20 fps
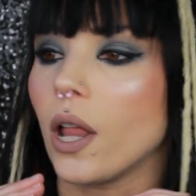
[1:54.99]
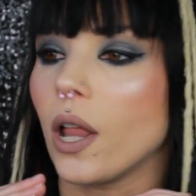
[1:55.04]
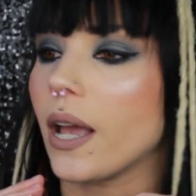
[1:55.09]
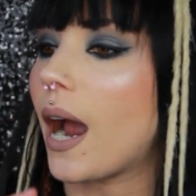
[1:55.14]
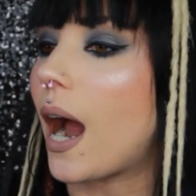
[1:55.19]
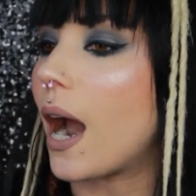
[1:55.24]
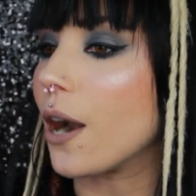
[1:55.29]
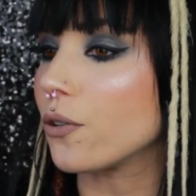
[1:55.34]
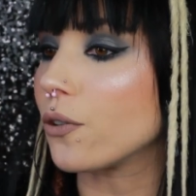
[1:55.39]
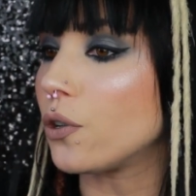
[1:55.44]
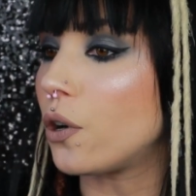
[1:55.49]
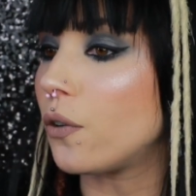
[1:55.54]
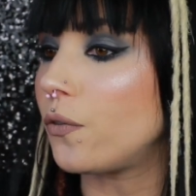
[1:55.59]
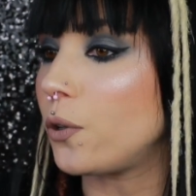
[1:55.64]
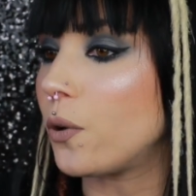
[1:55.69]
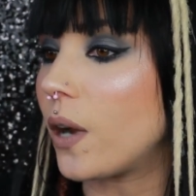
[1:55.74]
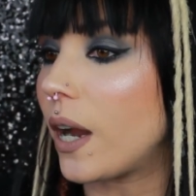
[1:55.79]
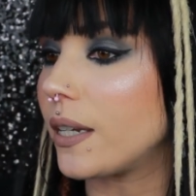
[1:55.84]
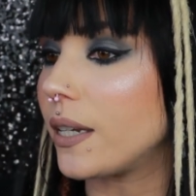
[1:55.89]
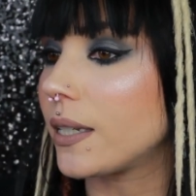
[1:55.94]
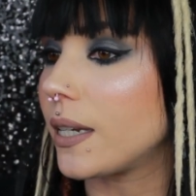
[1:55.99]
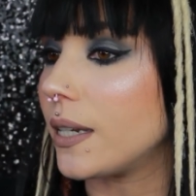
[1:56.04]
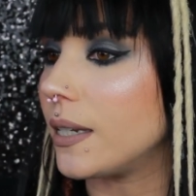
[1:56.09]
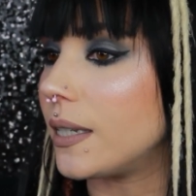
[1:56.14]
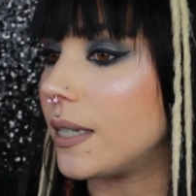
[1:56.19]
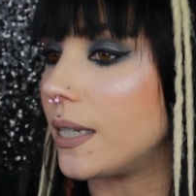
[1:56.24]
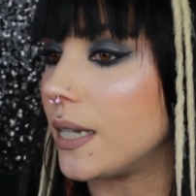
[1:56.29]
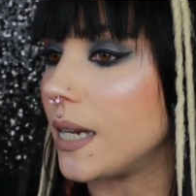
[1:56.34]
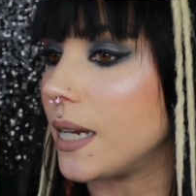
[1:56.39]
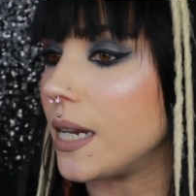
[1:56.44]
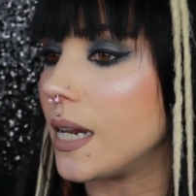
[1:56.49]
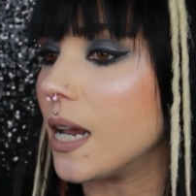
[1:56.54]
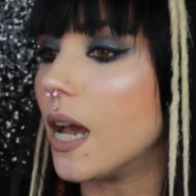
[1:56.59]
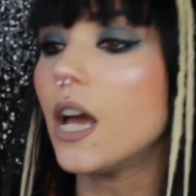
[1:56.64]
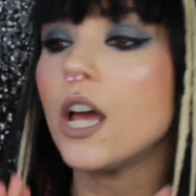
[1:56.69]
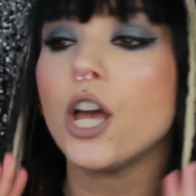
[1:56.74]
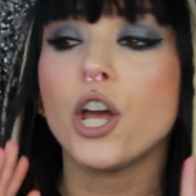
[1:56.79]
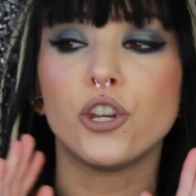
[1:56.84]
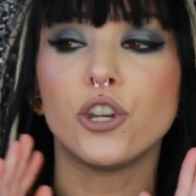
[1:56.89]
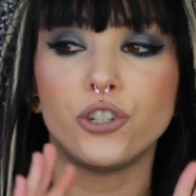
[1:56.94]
Like, I don't know if you guys can see